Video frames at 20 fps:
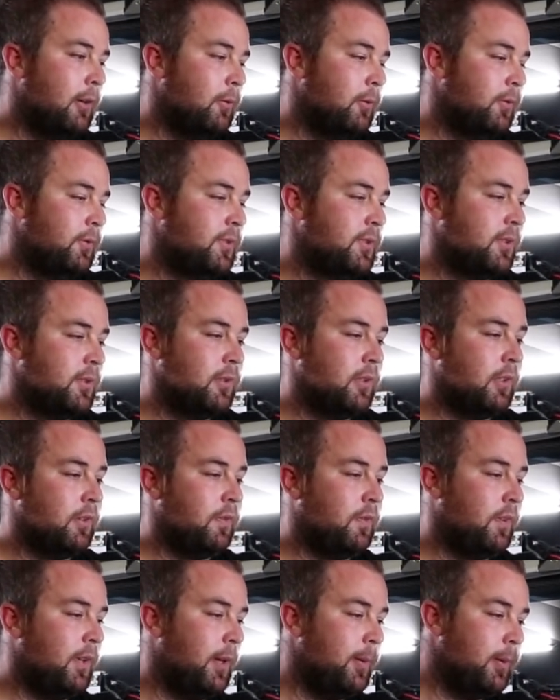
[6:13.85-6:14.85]
We've still
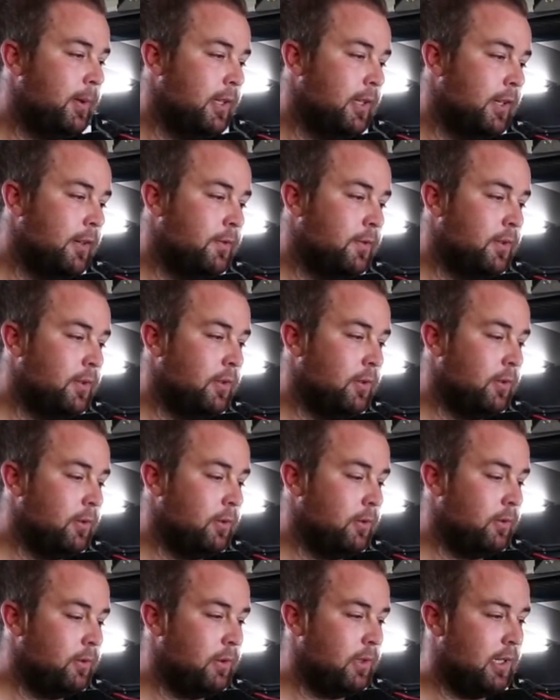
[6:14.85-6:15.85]
got a fair bit left to
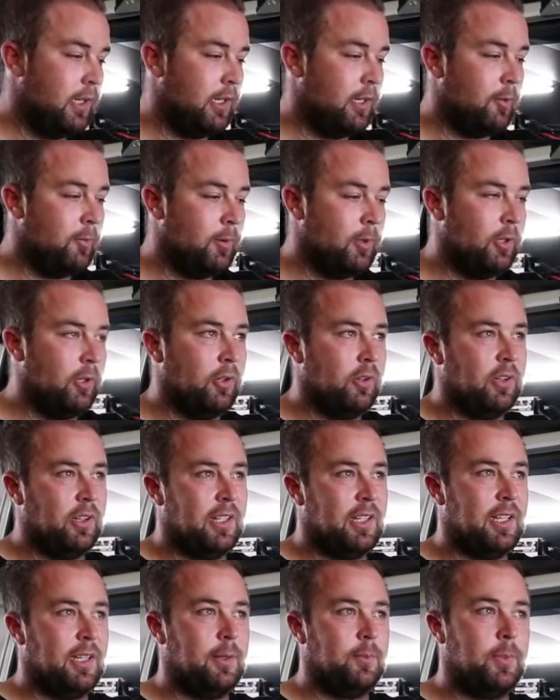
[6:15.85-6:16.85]
do. A lot of the
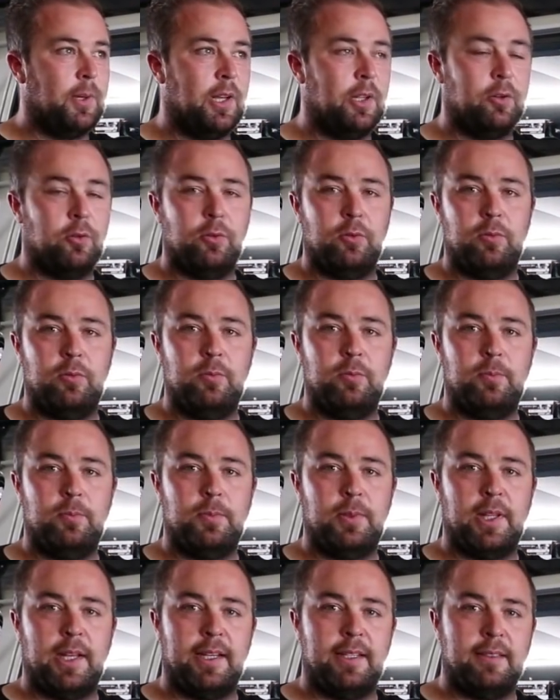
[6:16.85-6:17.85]
kick panel
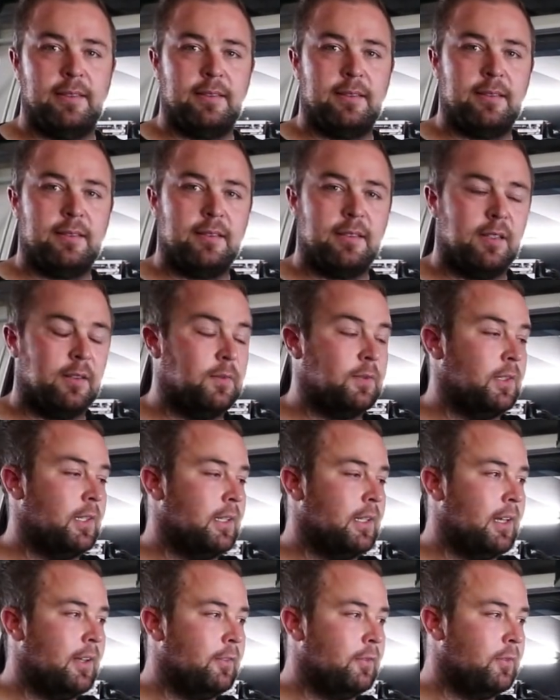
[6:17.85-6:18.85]
plates, stuff
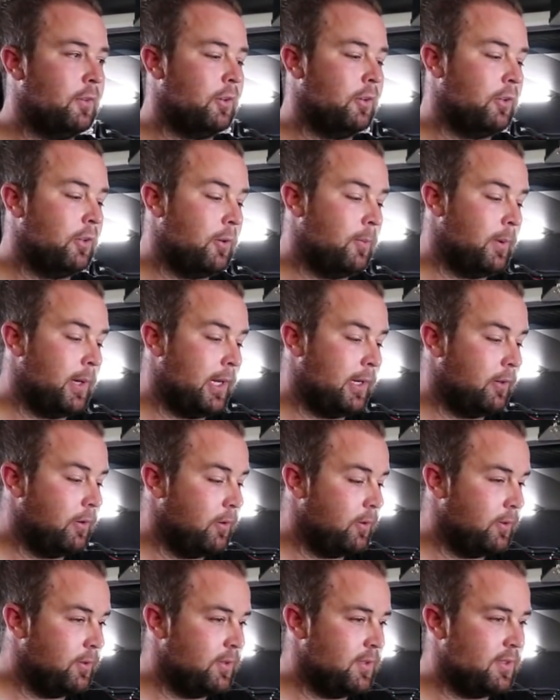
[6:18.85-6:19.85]
like that, we've got to go back
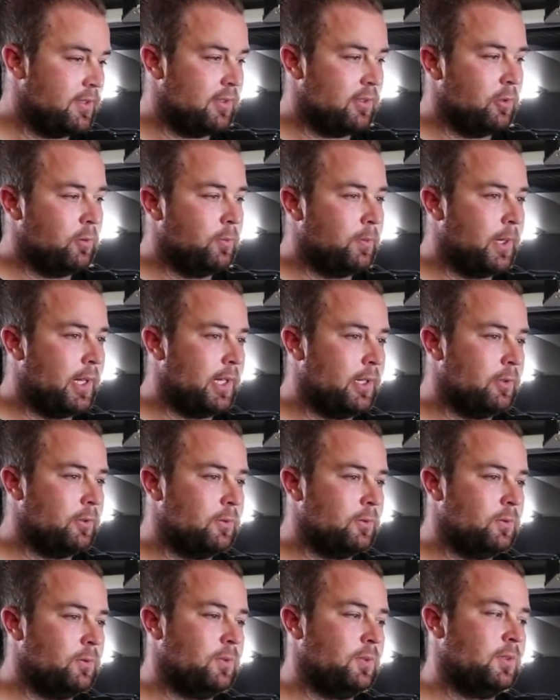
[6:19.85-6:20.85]
on, sill
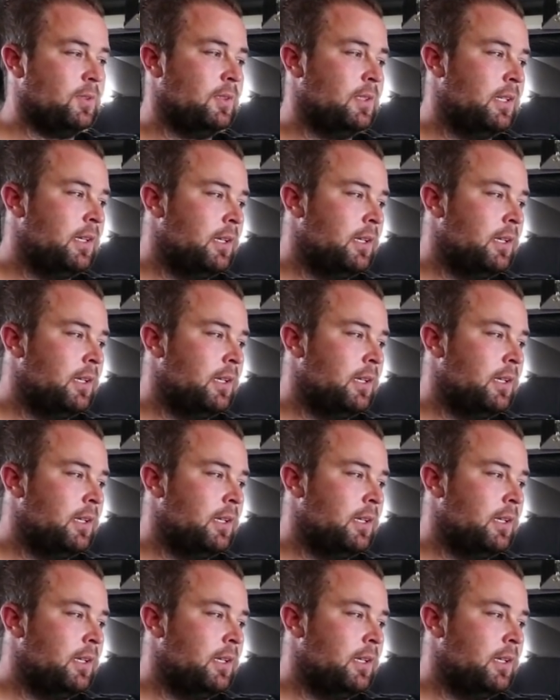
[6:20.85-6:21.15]
panels.